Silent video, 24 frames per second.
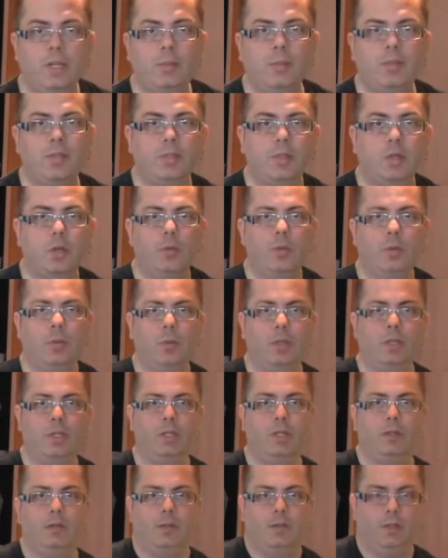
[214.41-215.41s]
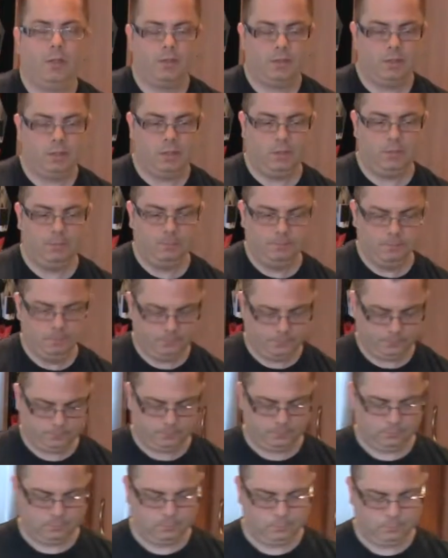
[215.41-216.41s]
episode that we did this in,
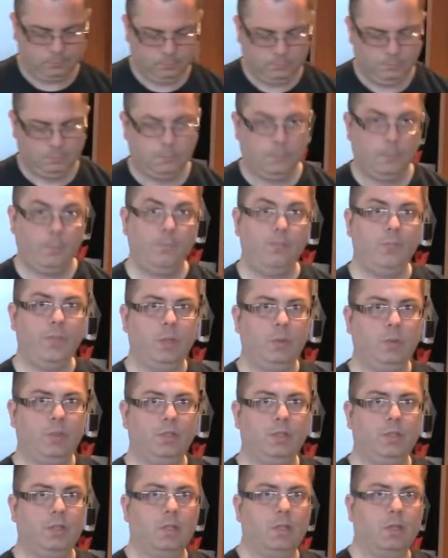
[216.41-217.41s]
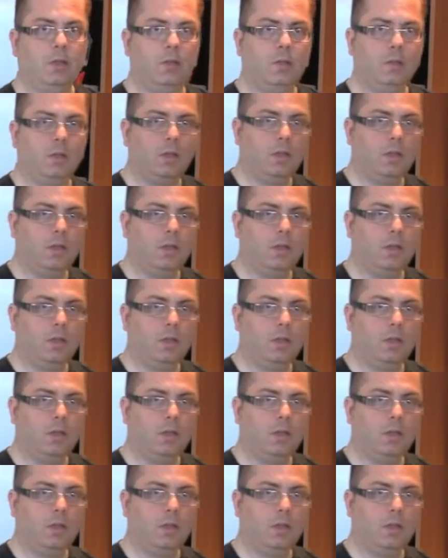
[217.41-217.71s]
it was